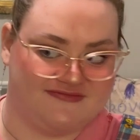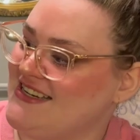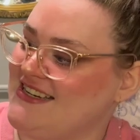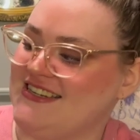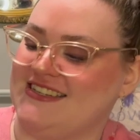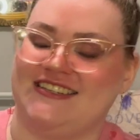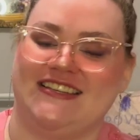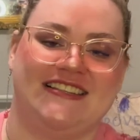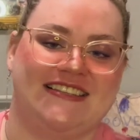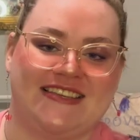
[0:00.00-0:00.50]

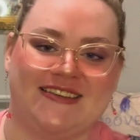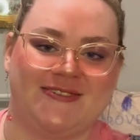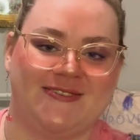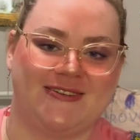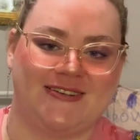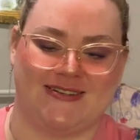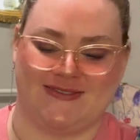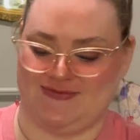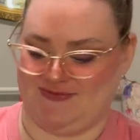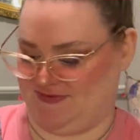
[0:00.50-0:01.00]
She's
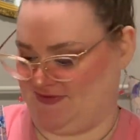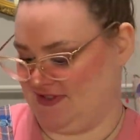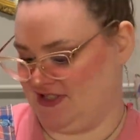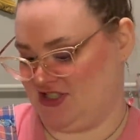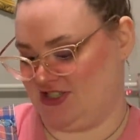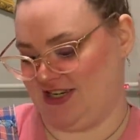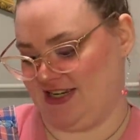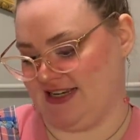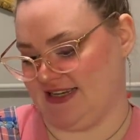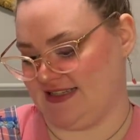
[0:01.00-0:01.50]
cool.
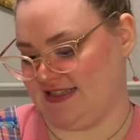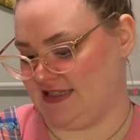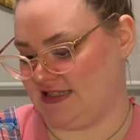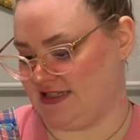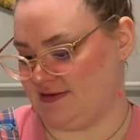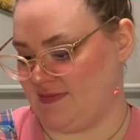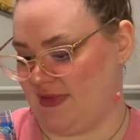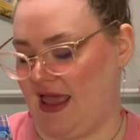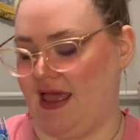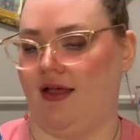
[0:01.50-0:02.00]
She does
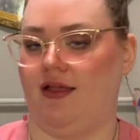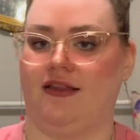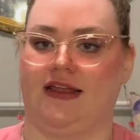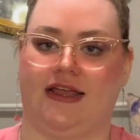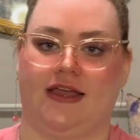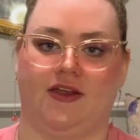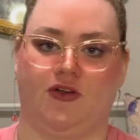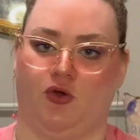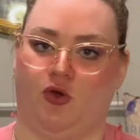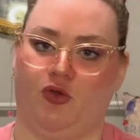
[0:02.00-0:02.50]
smell
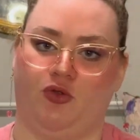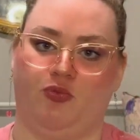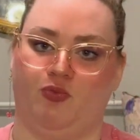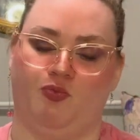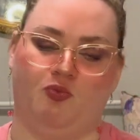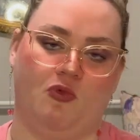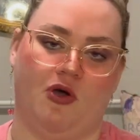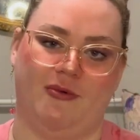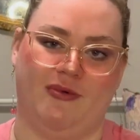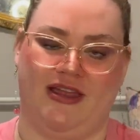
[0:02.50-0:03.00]
like an old
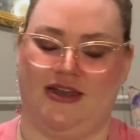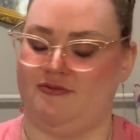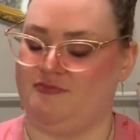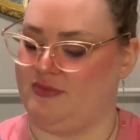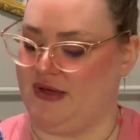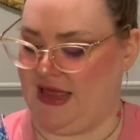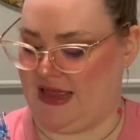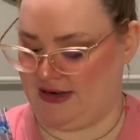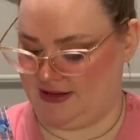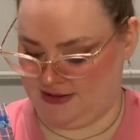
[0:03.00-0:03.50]
woman,
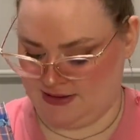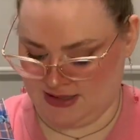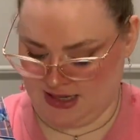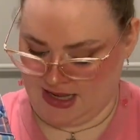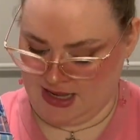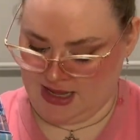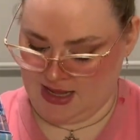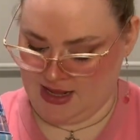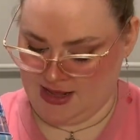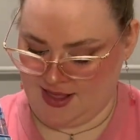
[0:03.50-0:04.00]
but
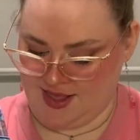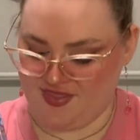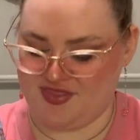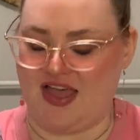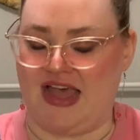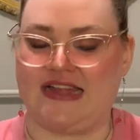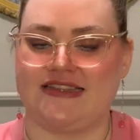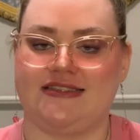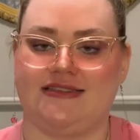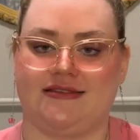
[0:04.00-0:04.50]

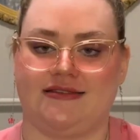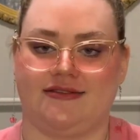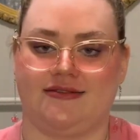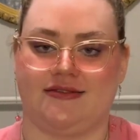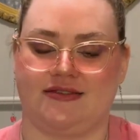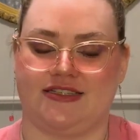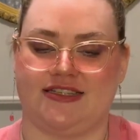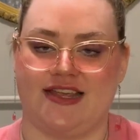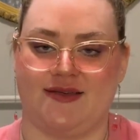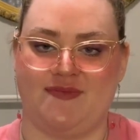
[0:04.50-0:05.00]
that's
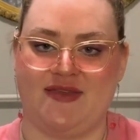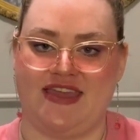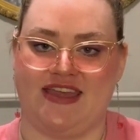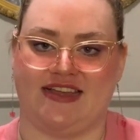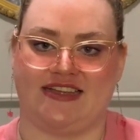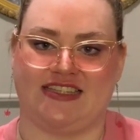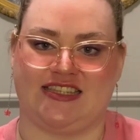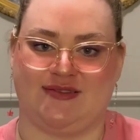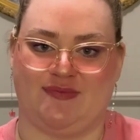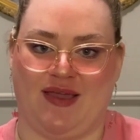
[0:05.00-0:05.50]
to be
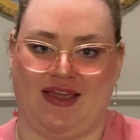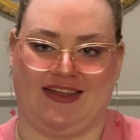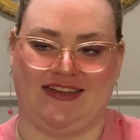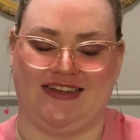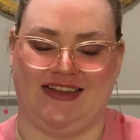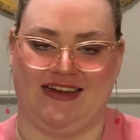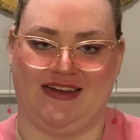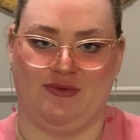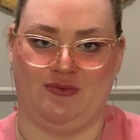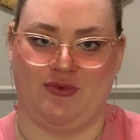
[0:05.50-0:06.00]

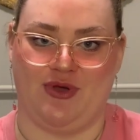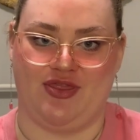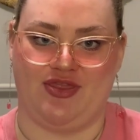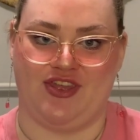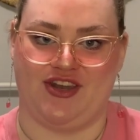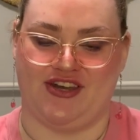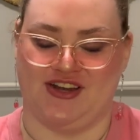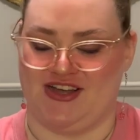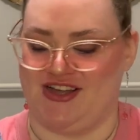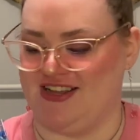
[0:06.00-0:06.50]
expected with the
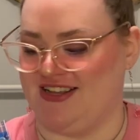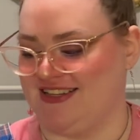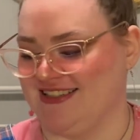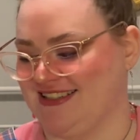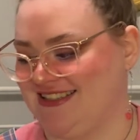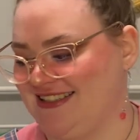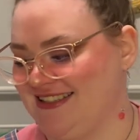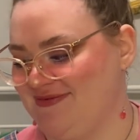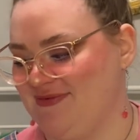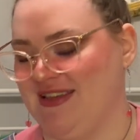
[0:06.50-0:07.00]

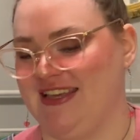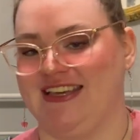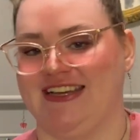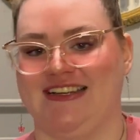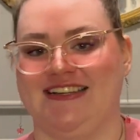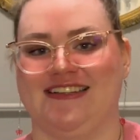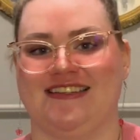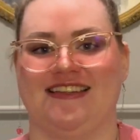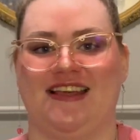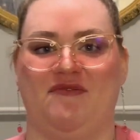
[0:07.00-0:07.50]
dolls
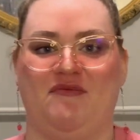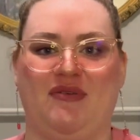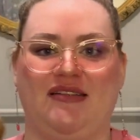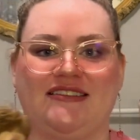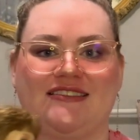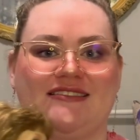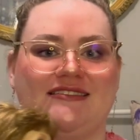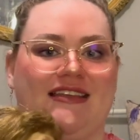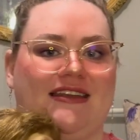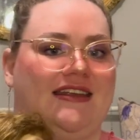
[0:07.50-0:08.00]
because they've been
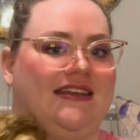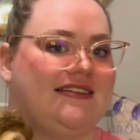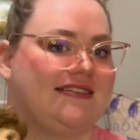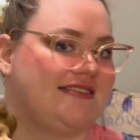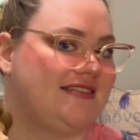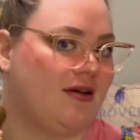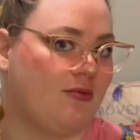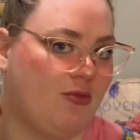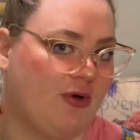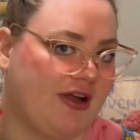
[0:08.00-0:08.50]
sitting
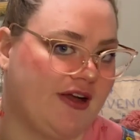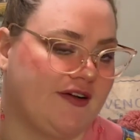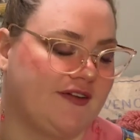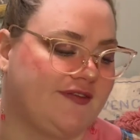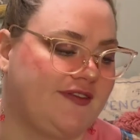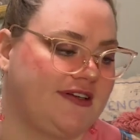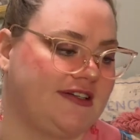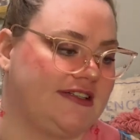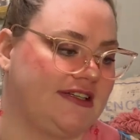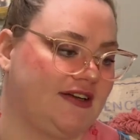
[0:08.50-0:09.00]
somewhere
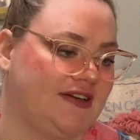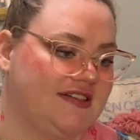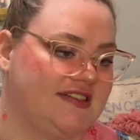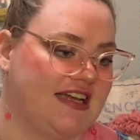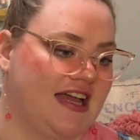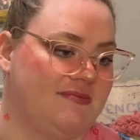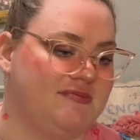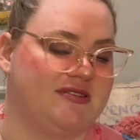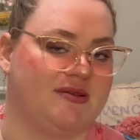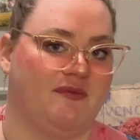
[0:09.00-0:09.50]
for a long
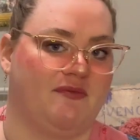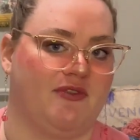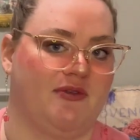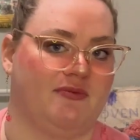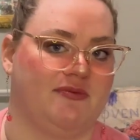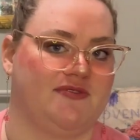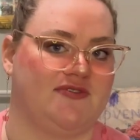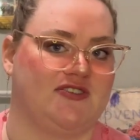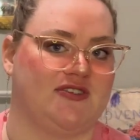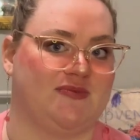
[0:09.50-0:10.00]
time. Some of them
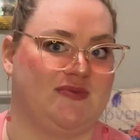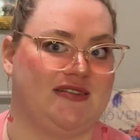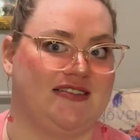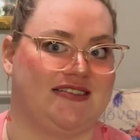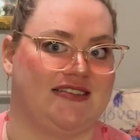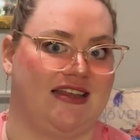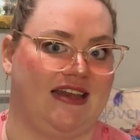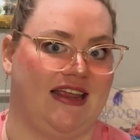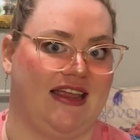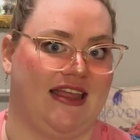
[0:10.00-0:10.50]
have just been
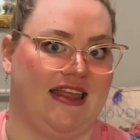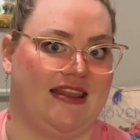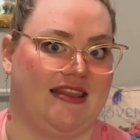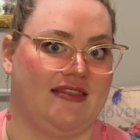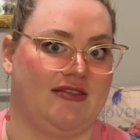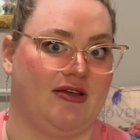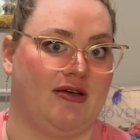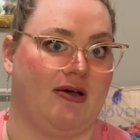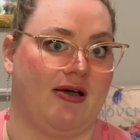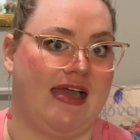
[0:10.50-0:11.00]
sitting in
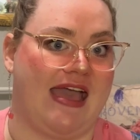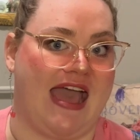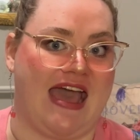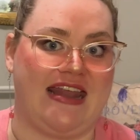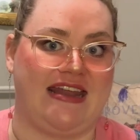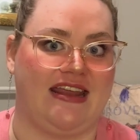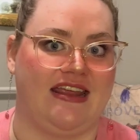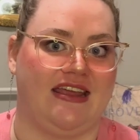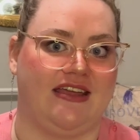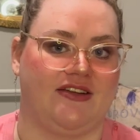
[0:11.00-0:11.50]
the
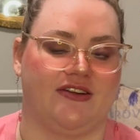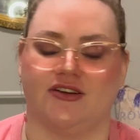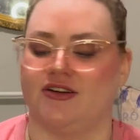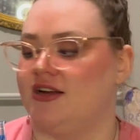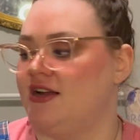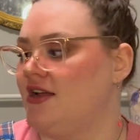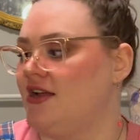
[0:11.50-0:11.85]
attic or